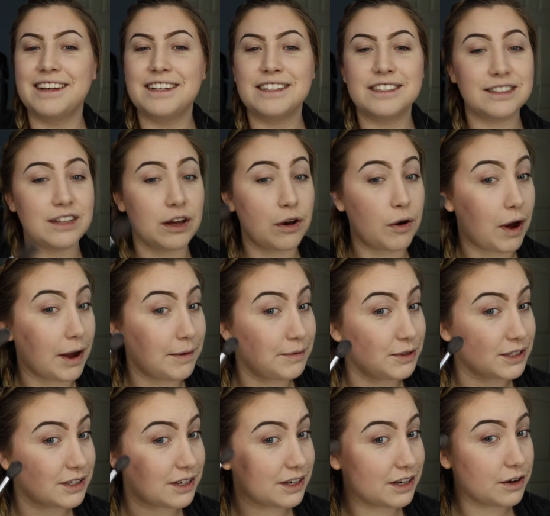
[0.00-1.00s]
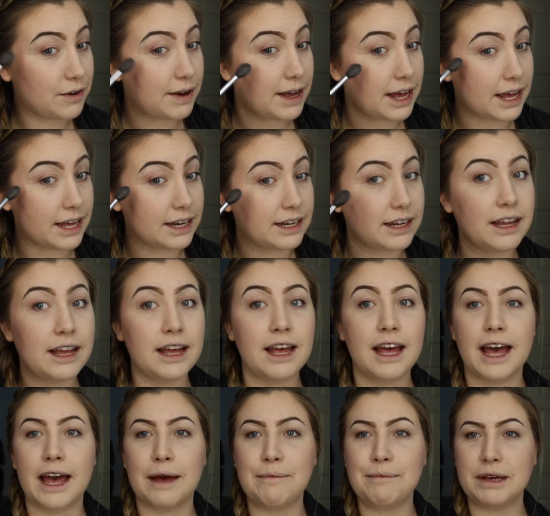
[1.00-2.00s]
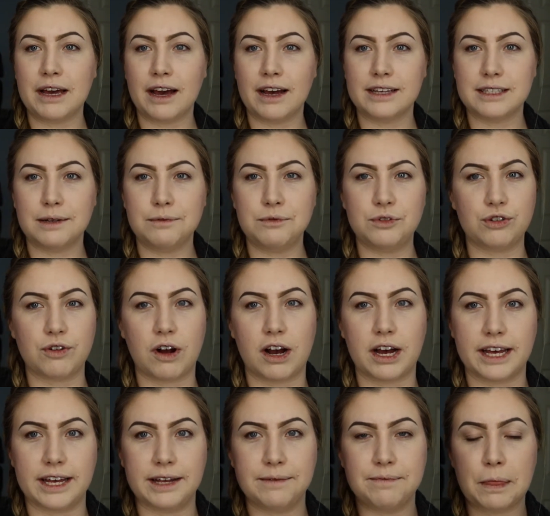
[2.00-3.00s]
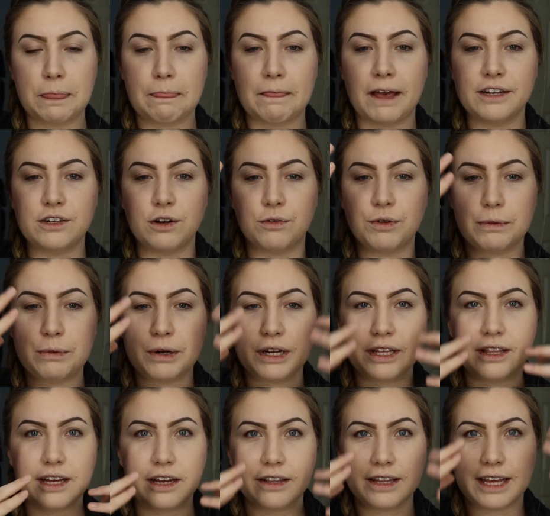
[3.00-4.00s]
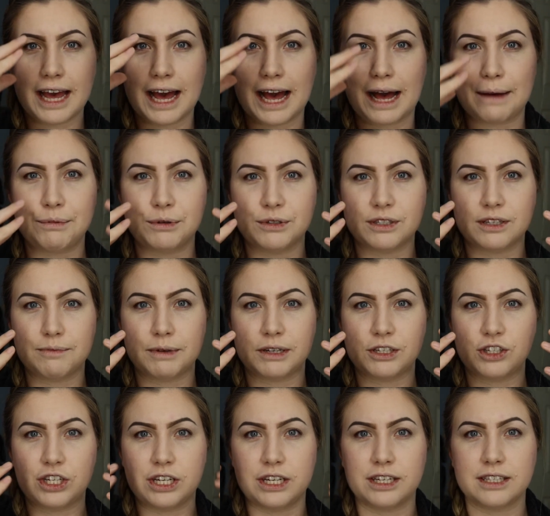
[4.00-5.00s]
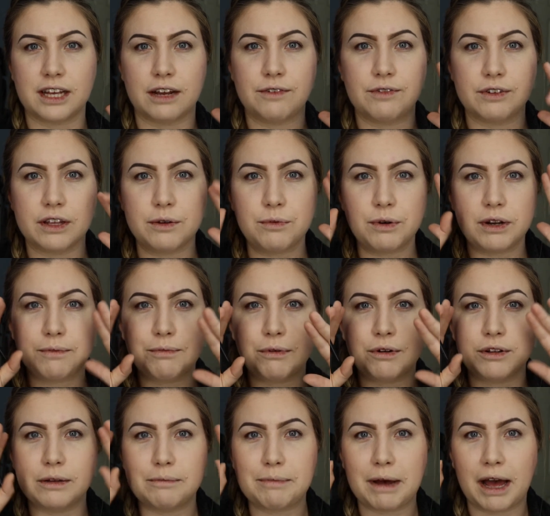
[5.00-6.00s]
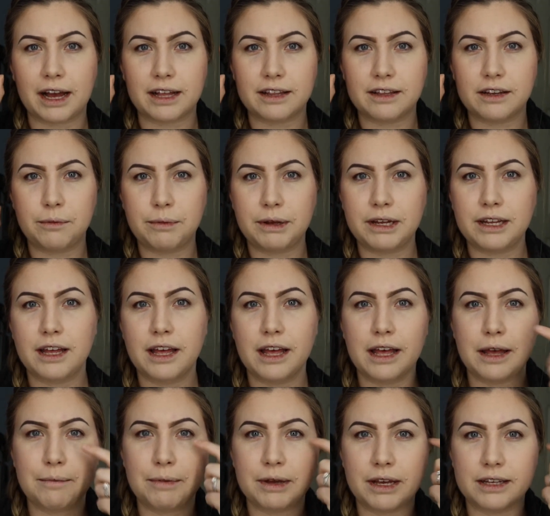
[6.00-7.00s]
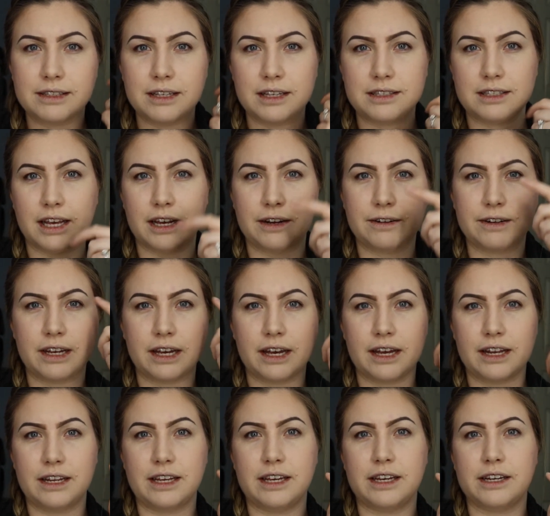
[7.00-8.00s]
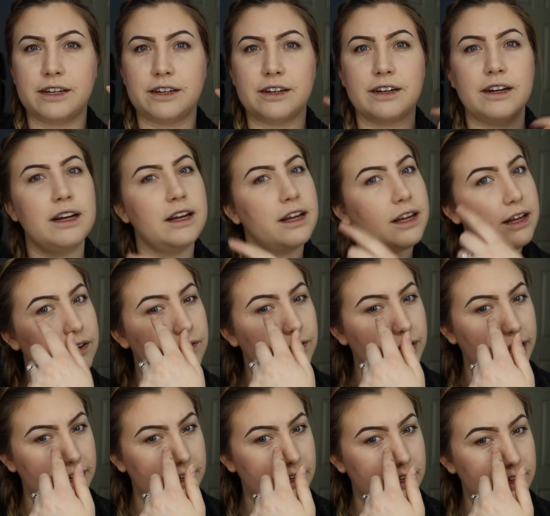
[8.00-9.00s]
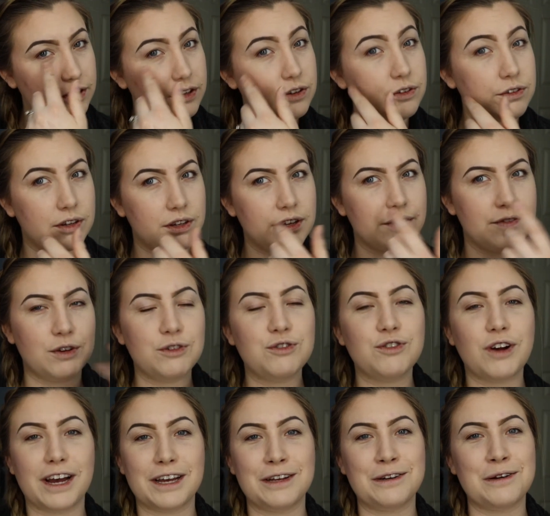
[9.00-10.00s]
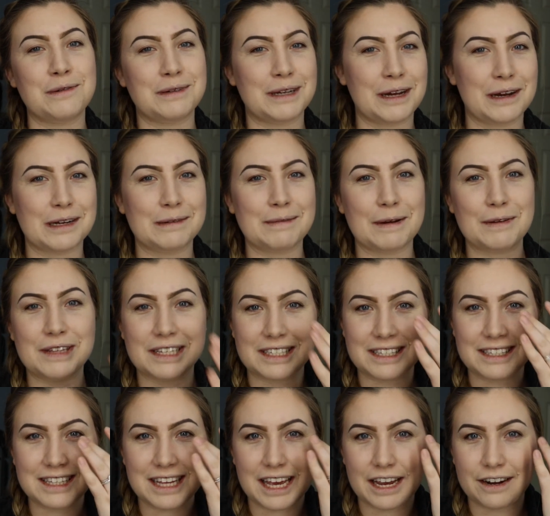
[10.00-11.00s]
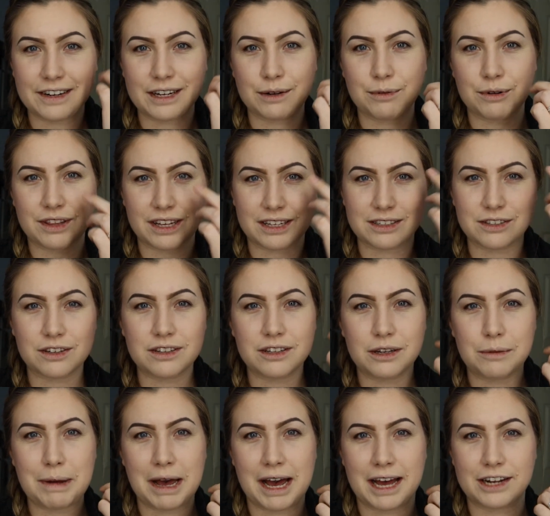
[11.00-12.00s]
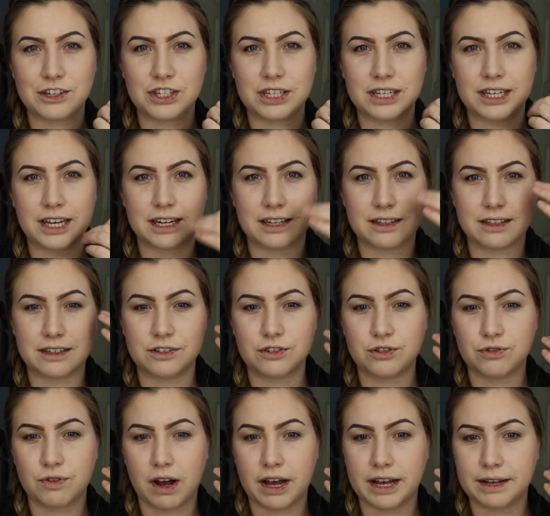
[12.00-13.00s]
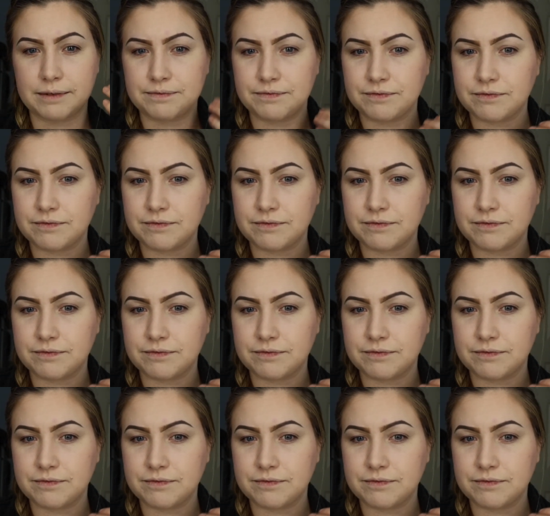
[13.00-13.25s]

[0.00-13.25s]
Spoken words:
So I'm just gonna go ahead, and because I'm dry, I don't want to put anything on the apples of my cheeks. I really want to pull it back a little bit because this area in here, like if you're dry, you know what I'm talking about. This is the area where things look a little patchy and a little dry.